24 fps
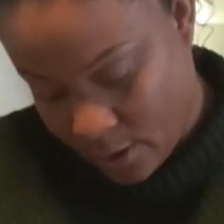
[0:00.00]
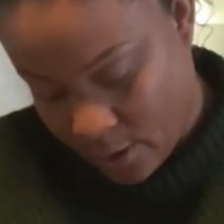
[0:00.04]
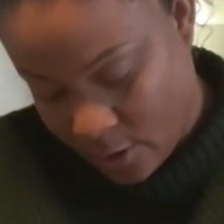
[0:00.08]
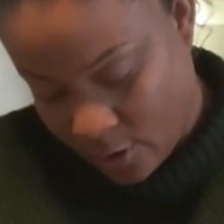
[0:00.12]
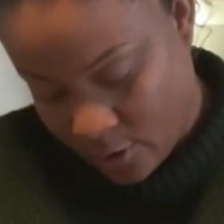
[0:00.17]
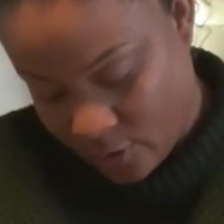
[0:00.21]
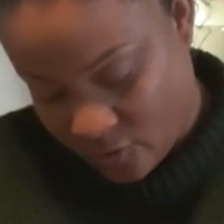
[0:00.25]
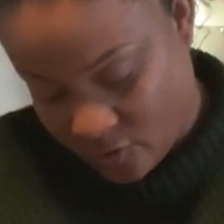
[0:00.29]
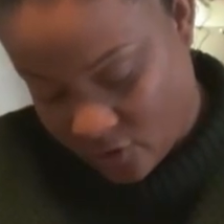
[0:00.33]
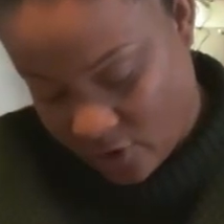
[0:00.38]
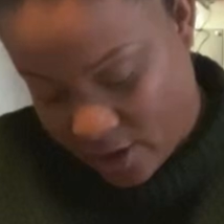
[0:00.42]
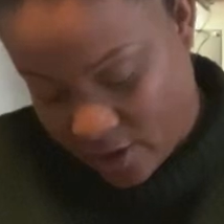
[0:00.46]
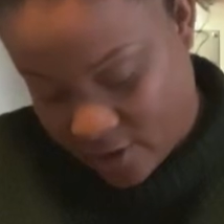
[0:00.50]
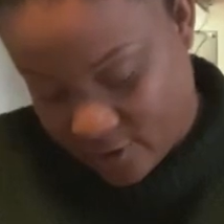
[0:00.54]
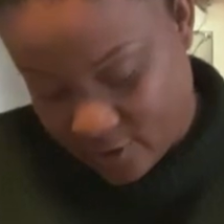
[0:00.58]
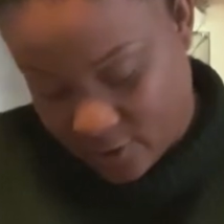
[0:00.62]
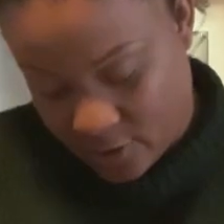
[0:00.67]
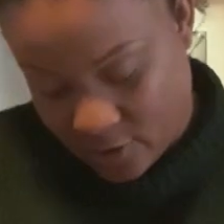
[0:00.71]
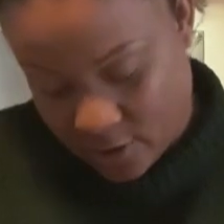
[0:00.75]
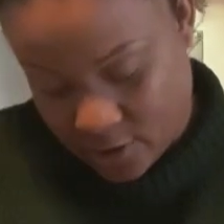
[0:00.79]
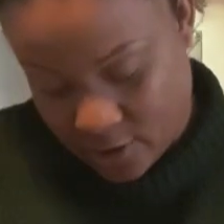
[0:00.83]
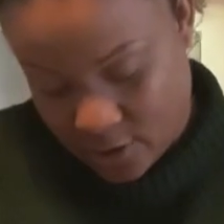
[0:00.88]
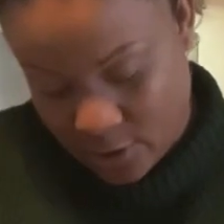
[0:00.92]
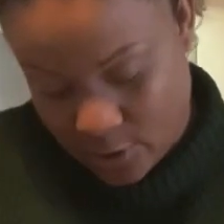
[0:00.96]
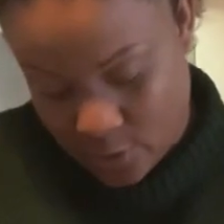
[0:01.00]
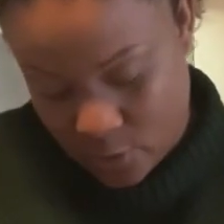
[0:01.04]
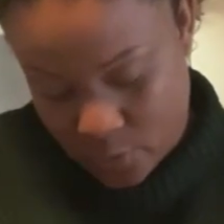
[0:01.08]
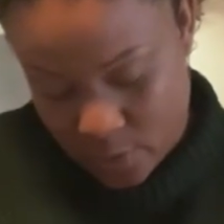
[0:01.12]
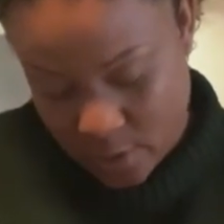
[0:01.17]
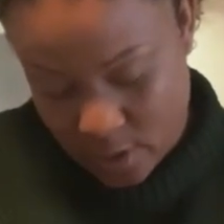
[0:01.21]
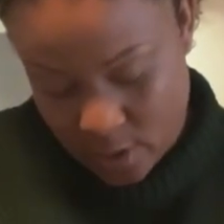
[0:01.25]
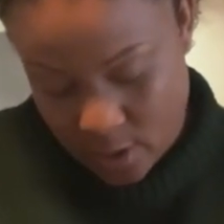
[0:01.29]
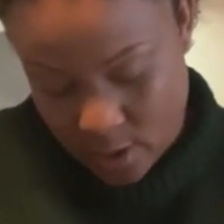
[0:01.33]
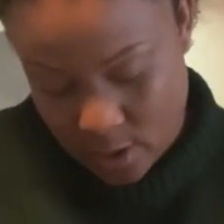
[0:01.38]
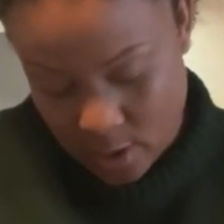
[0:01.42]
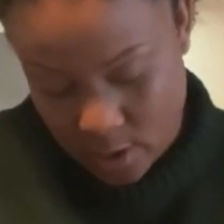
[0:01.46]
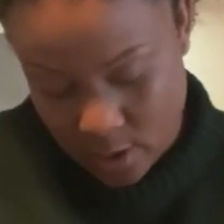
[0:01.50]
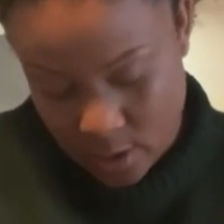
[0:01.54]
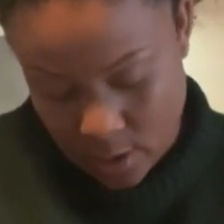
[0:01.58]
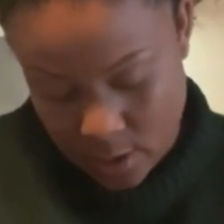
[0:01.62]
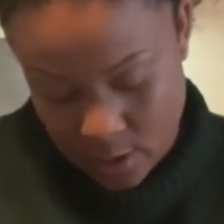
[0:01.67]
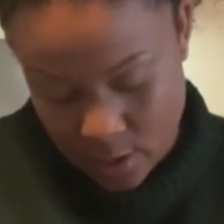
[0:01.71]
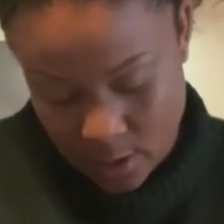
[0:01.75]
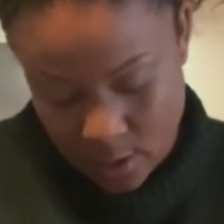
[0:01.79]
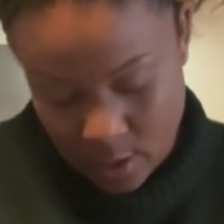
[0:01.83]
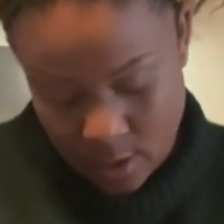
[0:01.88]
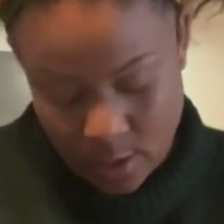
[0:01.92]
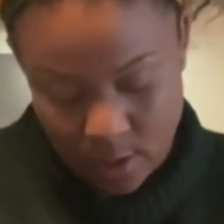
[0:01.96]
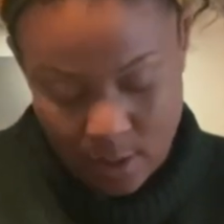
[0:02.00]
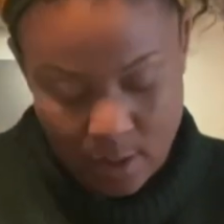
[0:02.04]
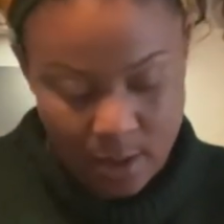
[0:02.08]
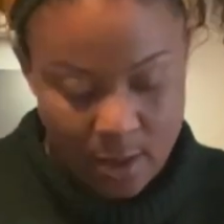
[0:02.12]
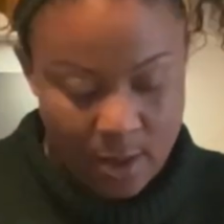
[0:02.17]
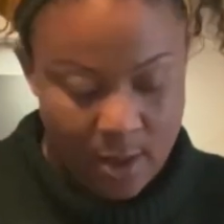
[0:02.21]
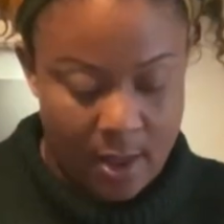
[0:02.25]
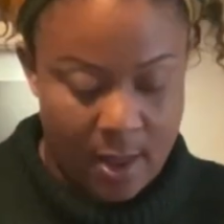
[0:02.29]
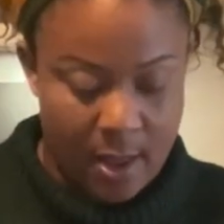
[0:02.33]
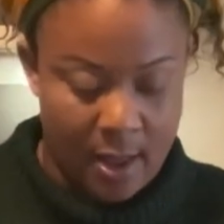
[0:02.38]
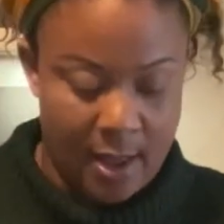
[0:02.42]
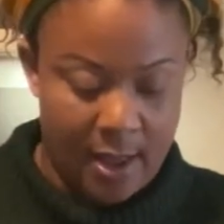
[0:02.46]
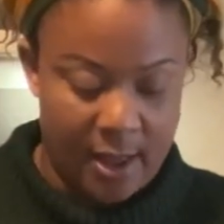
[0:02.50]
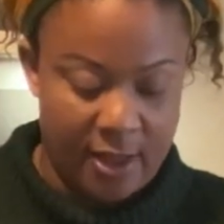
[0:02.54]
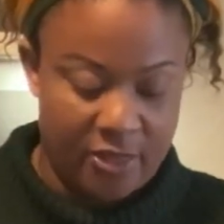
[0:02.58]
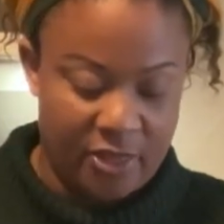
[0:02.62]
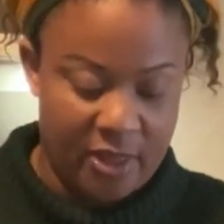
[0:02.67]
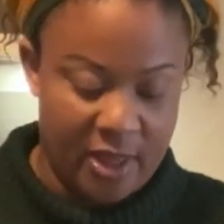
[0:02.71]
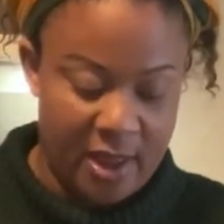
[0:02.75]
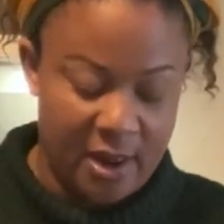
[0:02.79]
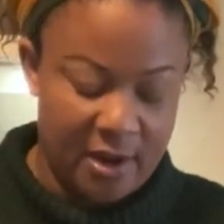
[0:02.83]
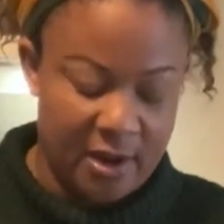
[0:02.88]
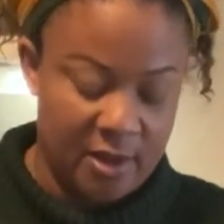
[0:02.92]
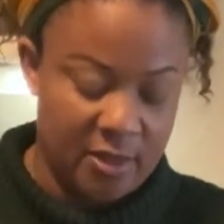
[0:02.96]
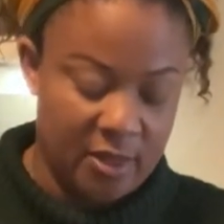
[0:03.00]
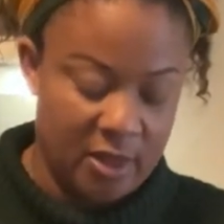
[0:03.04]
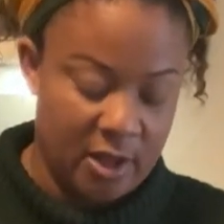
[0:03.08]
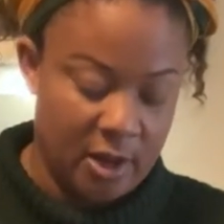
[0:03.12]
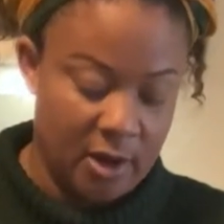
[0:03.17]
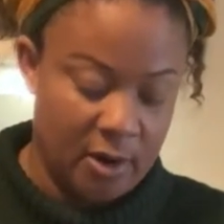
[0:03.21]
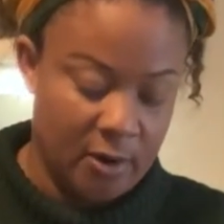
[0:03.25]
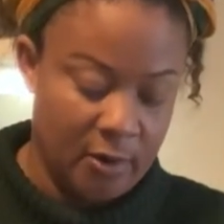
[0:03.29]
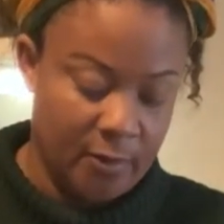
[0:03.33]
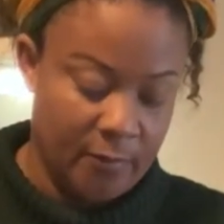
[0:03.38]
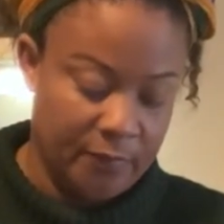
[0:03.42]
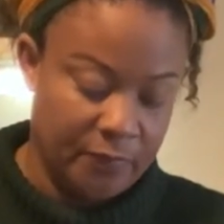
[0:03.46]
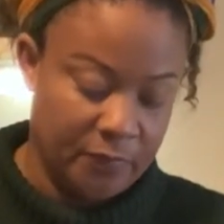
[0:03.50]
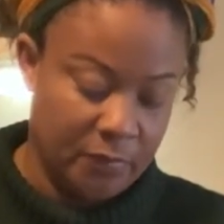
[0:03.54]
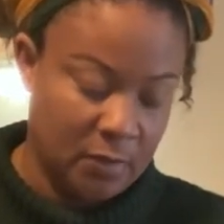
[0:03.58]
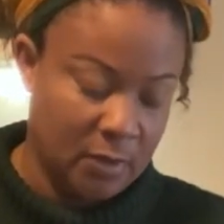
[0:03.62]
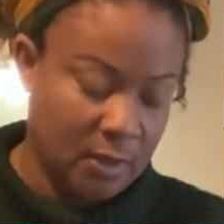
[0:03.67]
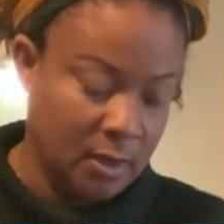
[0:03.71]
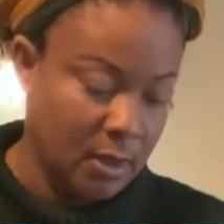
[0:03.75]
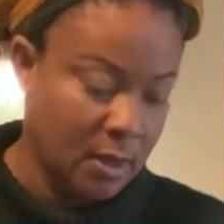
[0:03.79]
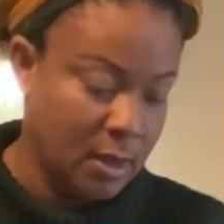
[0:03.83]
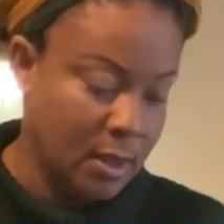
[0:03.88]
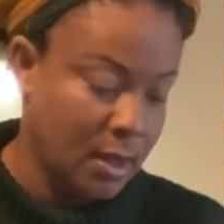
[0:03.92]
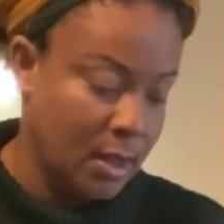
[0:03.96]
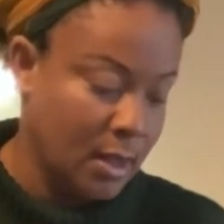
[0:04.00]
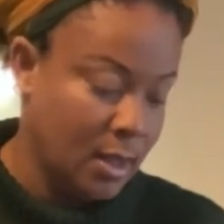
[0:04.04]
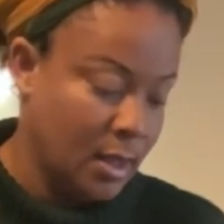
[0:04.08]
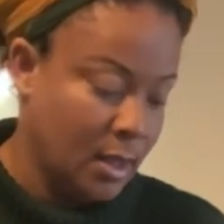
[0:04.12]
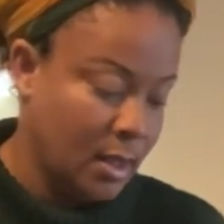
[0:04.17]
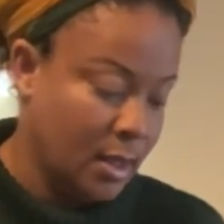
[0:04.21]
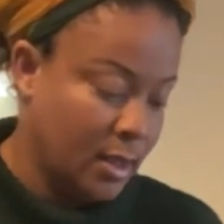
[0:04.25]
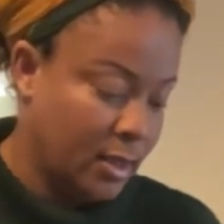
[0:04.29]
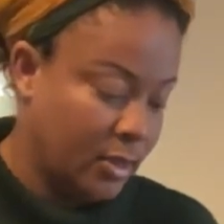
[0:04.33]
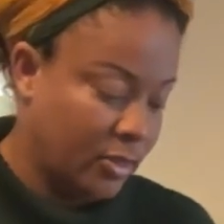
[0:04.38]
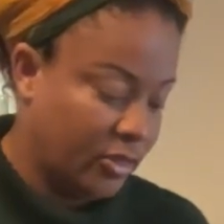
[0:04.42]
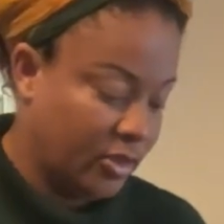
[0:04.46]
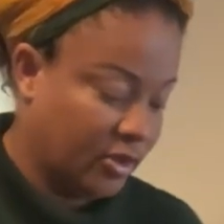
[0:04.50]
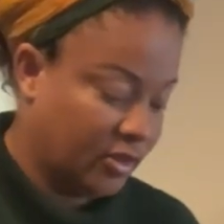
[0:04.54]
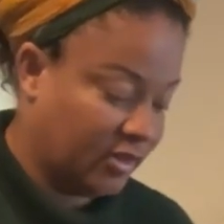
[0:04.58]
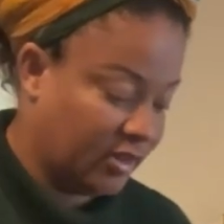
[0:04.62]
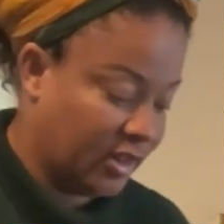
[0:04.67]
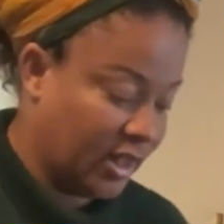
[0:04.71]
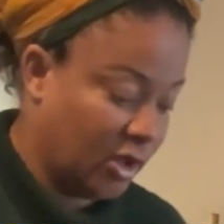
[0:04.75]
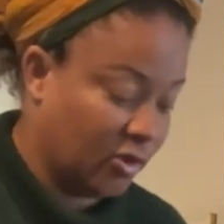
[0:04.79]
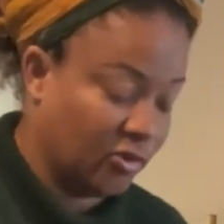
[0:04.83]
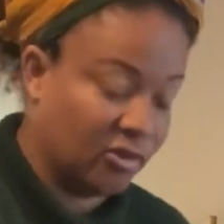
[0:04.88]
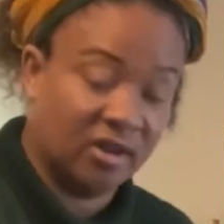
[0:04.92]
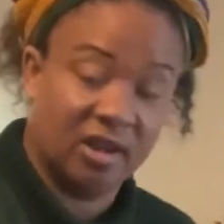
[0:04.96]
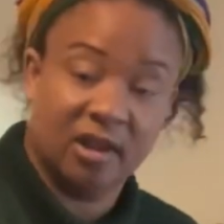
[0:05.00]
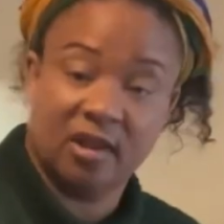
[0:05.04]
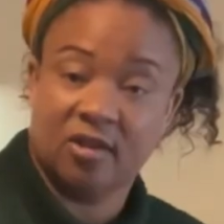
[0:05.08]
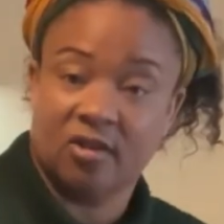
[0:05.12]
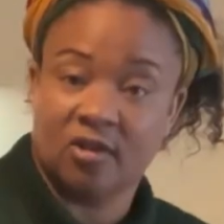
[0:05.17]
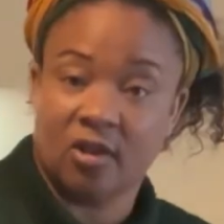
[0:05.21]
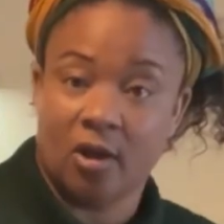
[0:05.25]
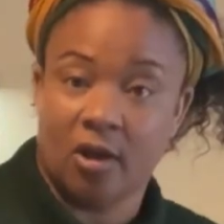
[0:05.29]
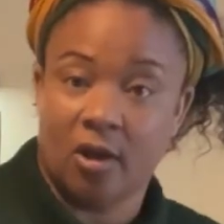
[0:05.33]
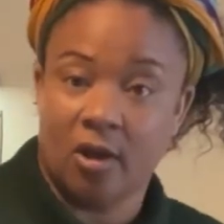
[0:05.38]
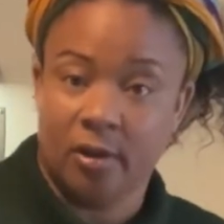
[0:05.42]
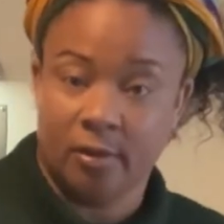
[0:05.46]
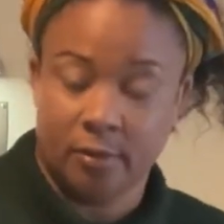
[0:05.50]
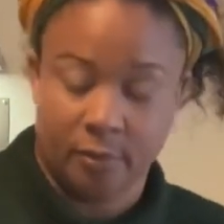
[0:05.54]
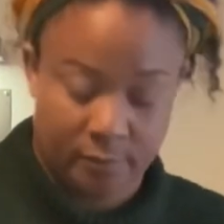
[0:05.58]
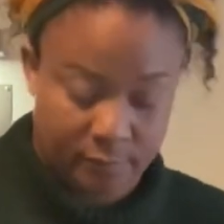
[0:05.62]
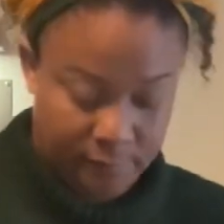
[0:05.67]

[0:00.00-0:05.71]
shakes of the cumin. Add that in there. The Celtic salt.